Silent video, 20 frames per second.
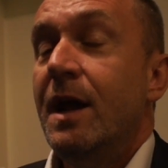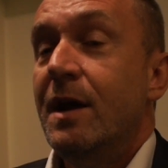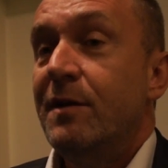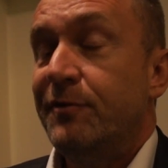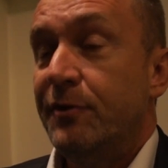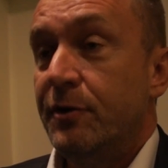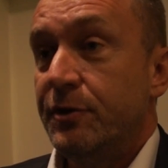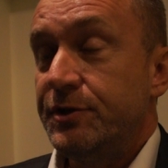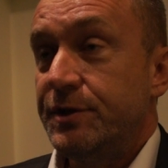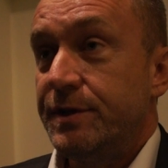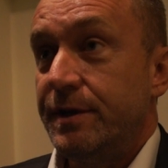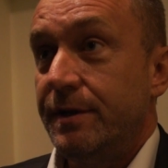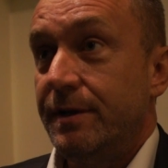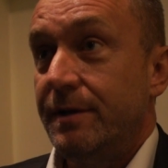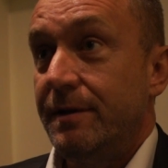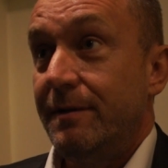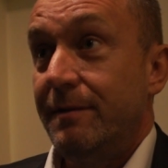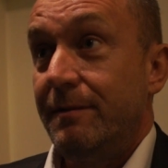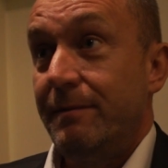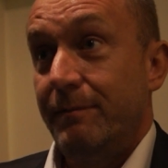First,
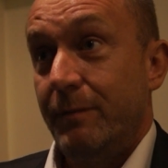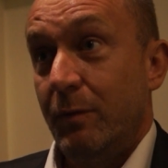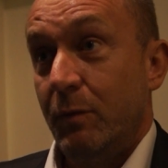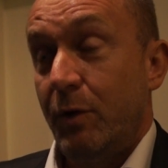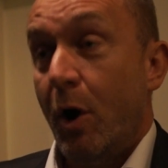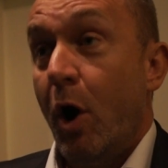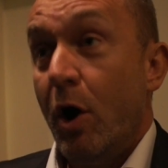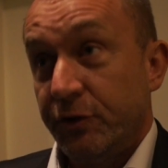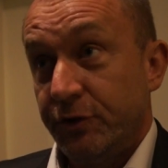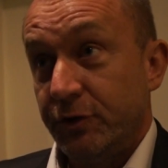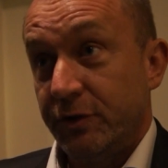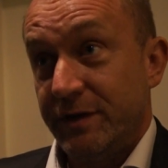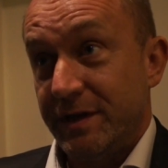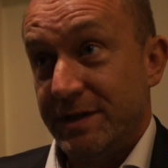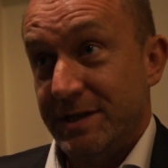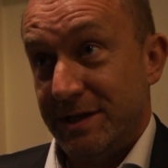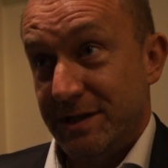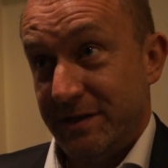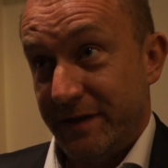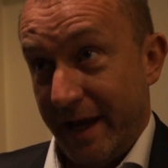uh, our
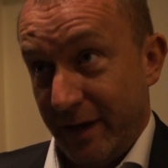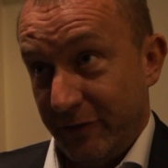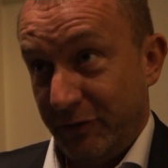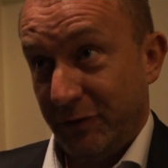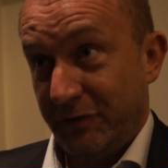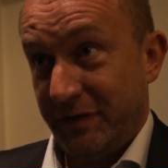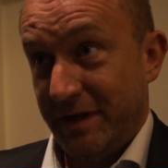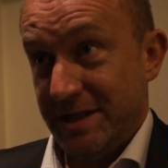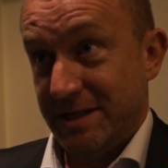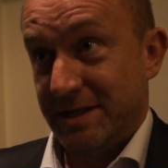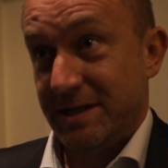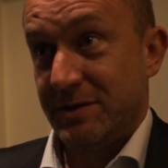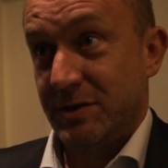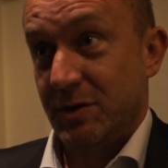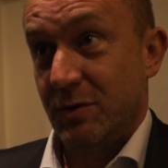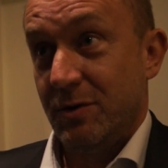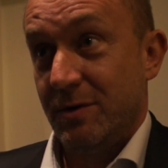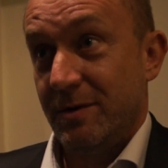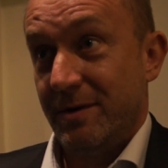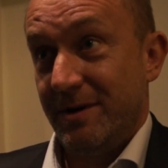success is their success,
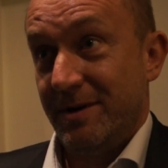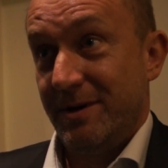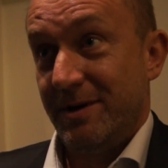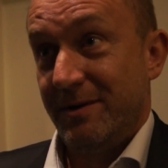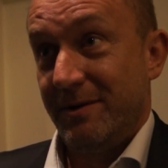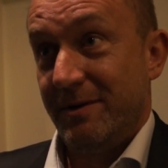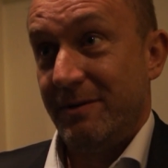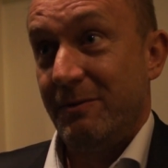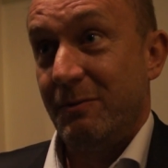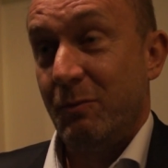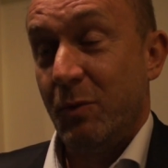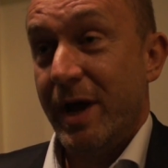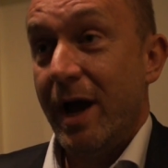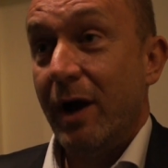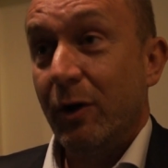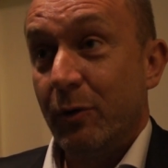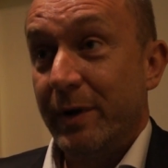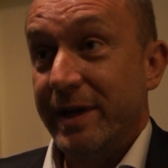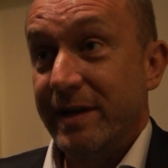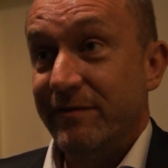so uh, we
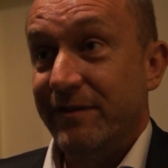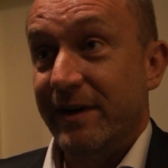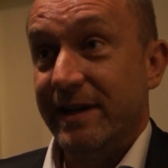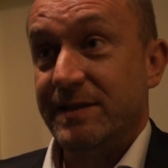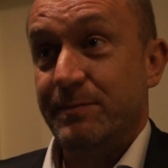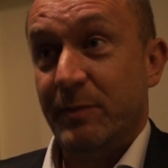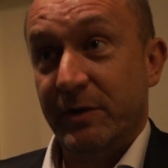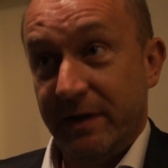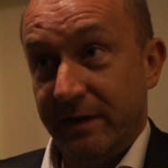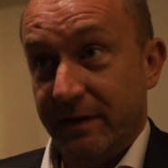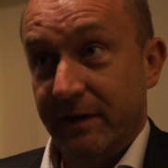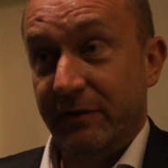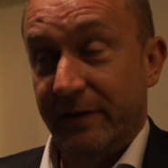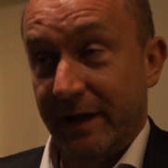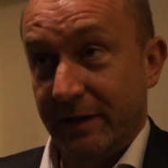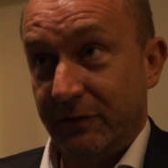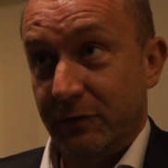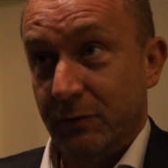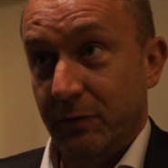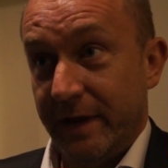are growing fast, but it is
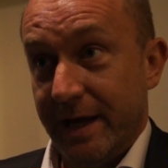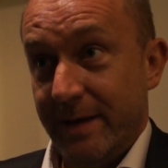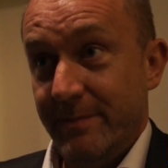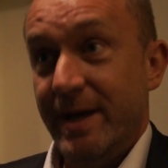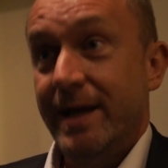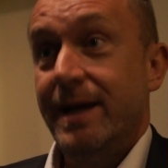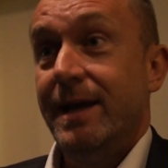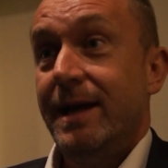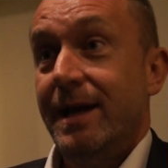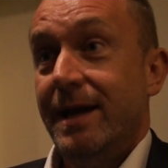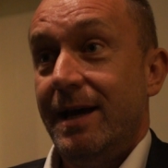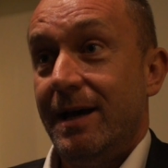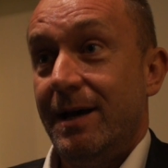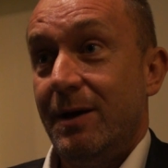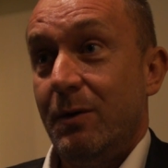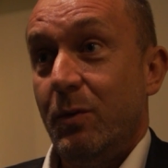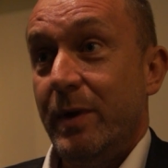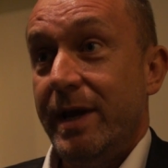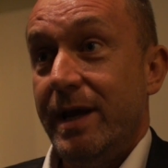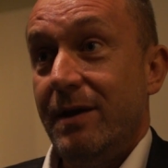thanks to them.
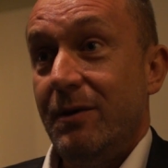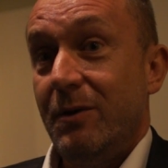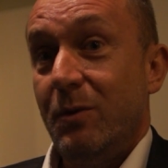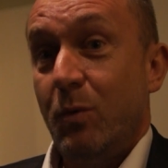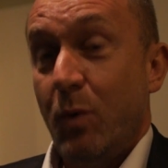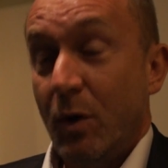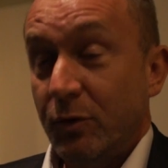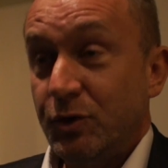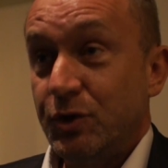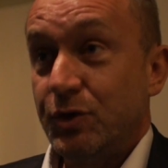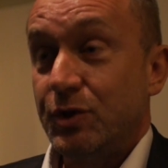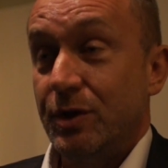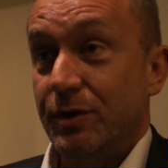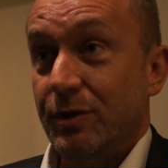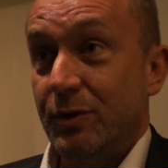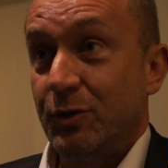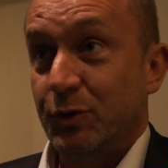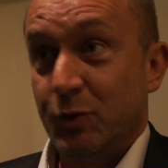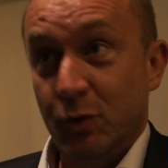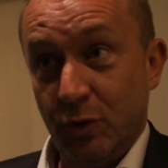Uh, we uh, want
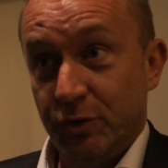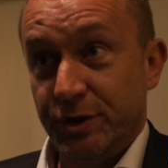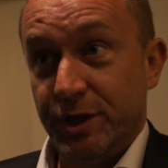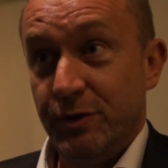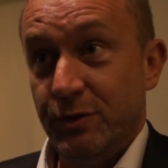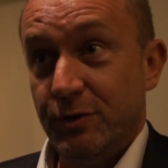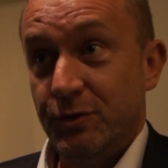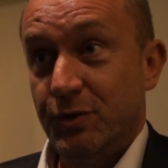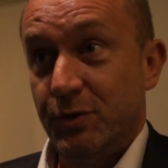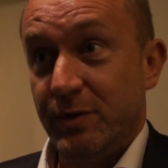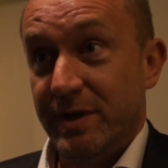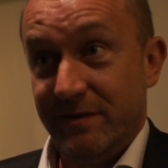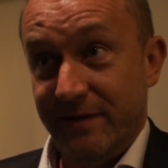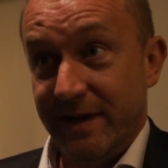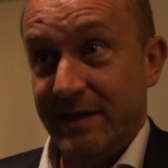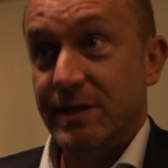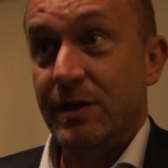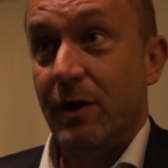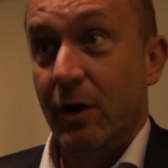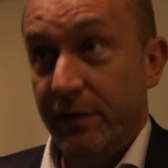uh, to continue to
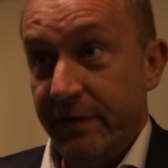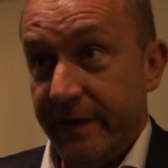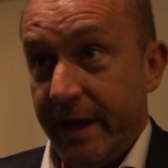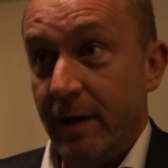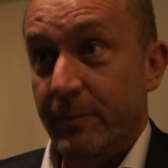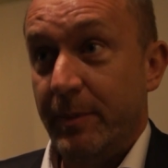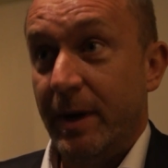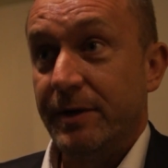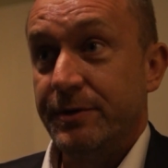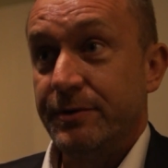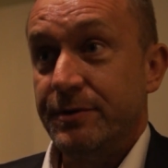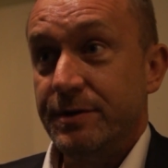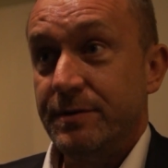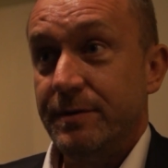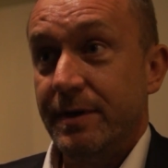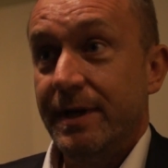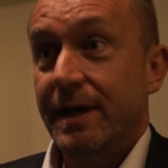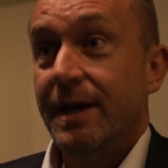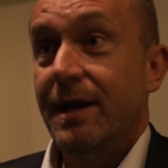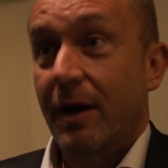invest on their
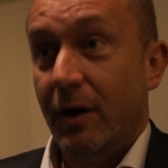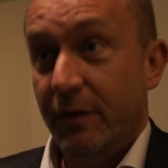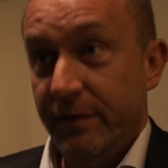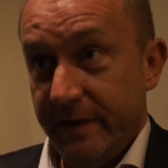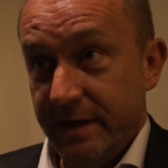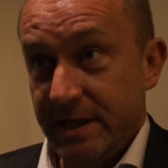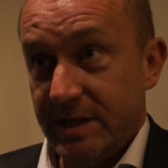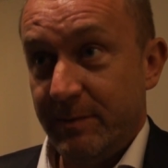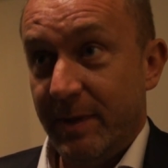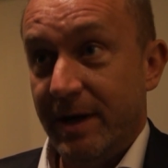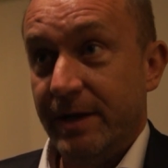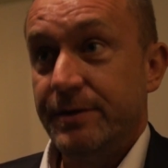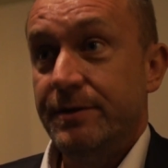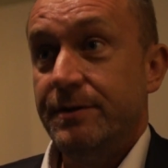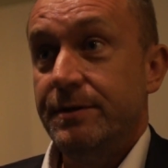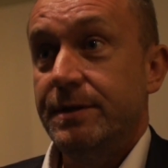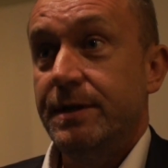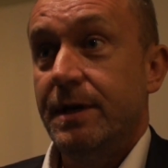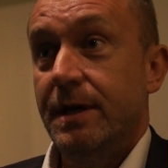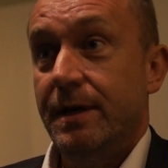partners, on these
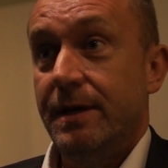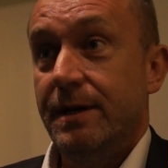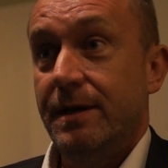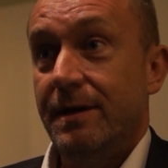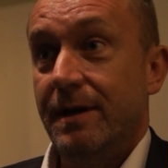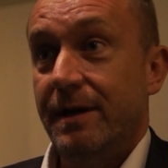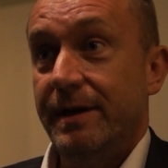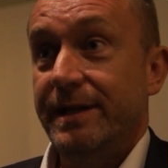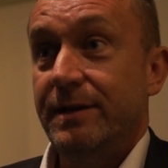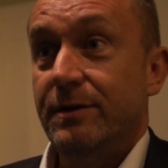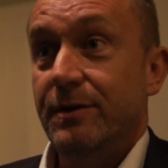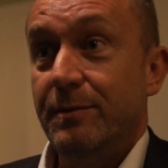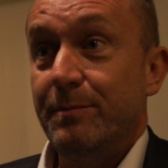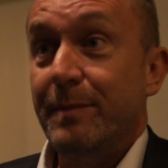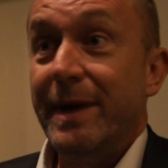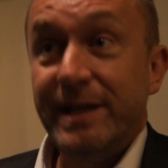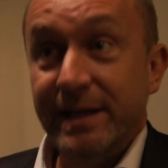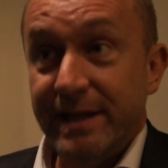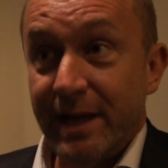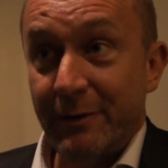partners, uh, in uh,
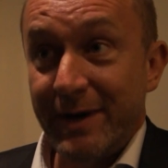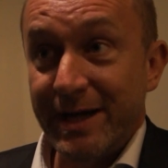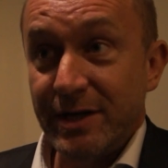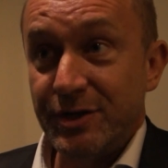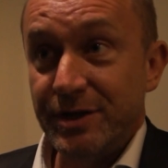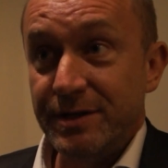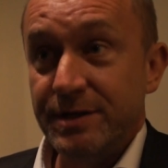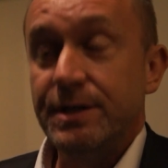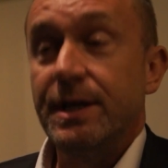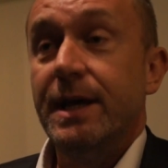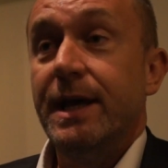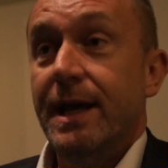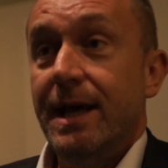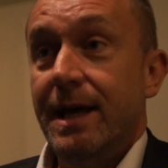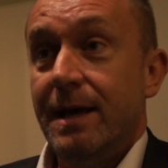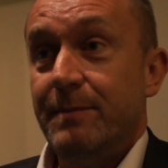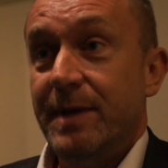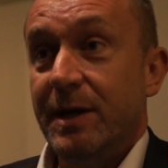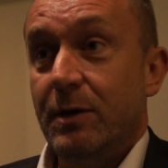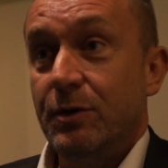many directions,
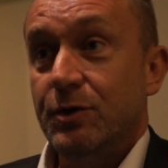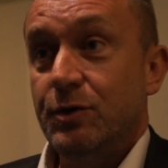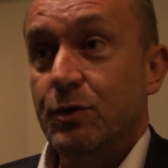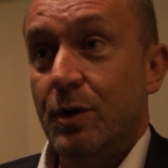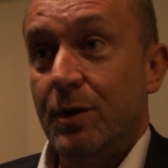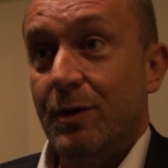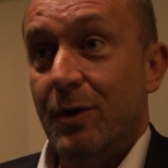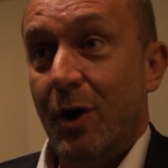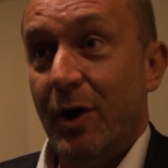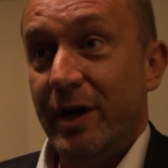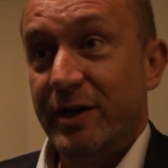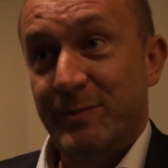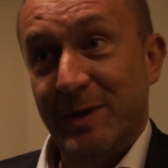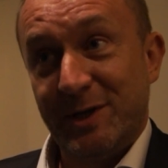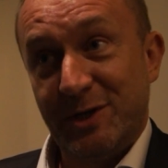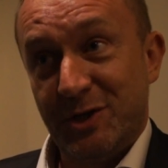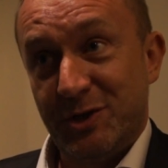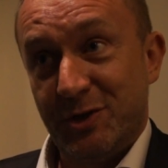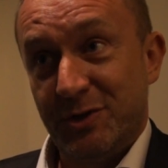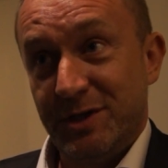because uh, our
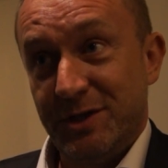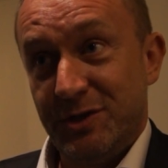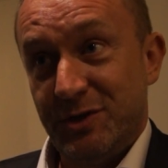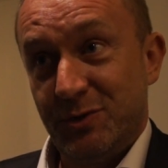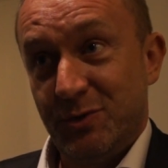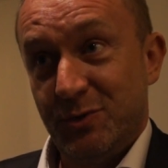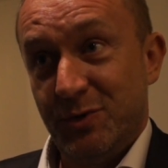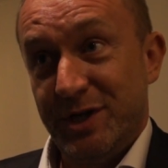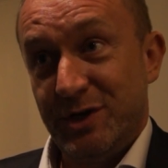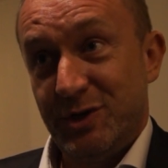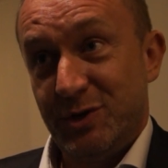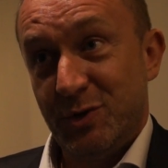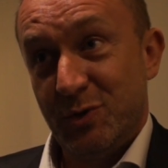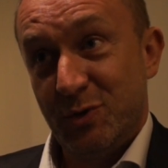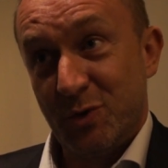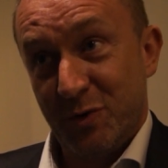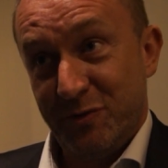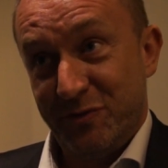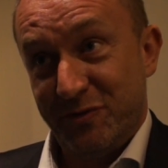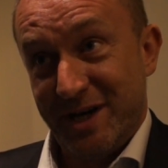expectation is to, is
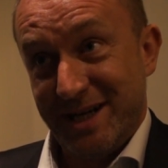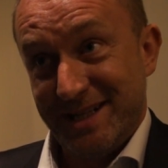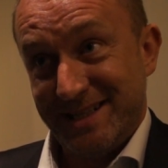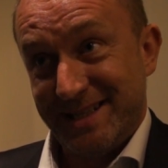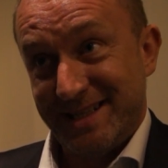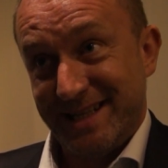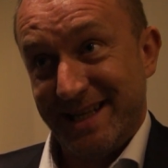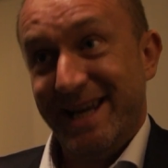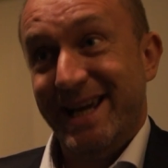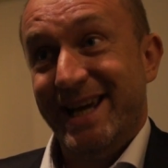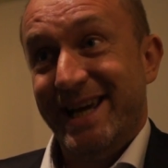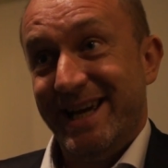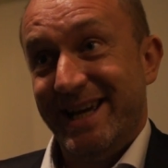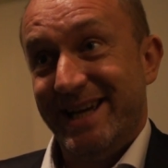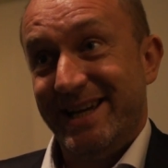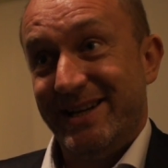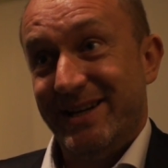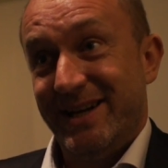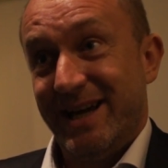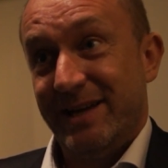to grow fast,
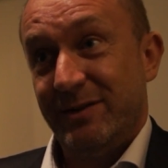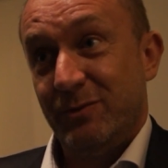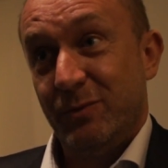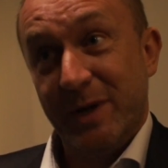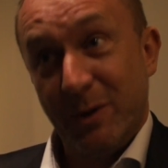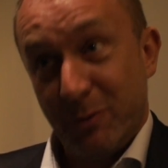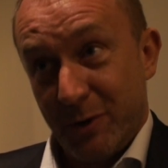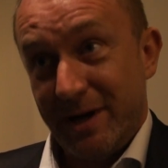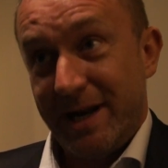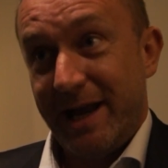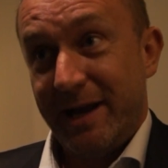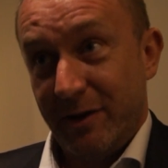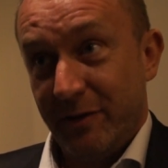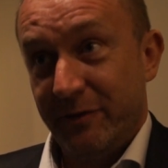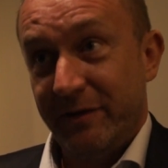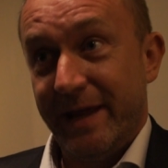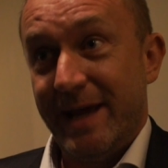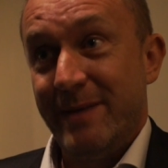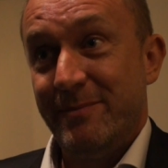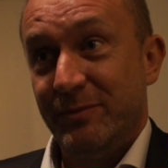uh, and we rely
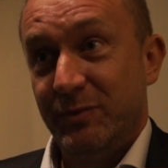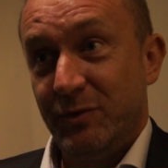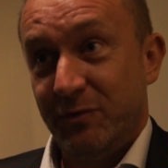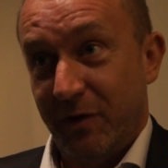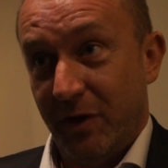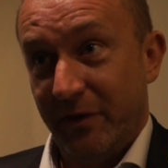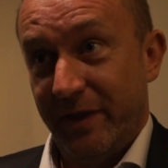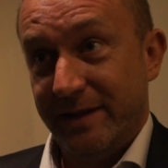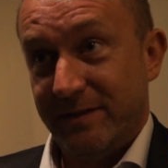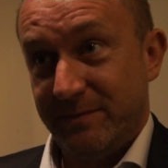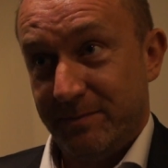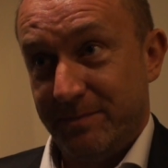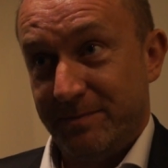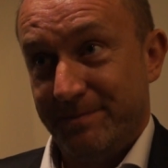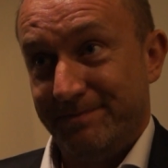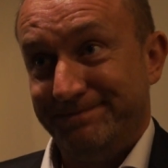on them for that.